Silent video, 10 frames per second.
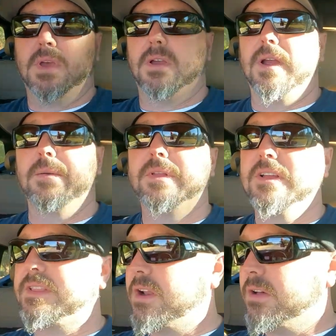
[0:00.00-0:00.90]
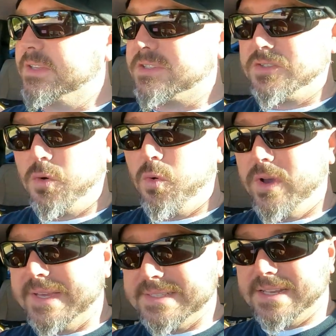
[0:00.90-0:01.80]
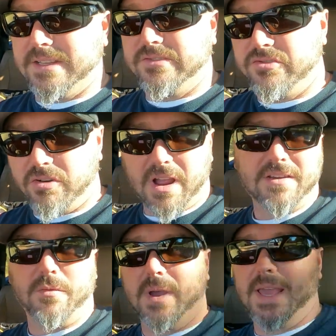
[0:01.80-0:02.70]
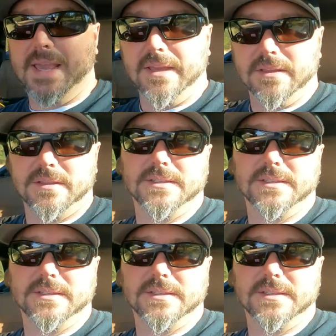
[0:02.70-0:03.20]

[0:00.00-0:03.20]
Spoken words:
Alright, we looked at all his toys at his driveway.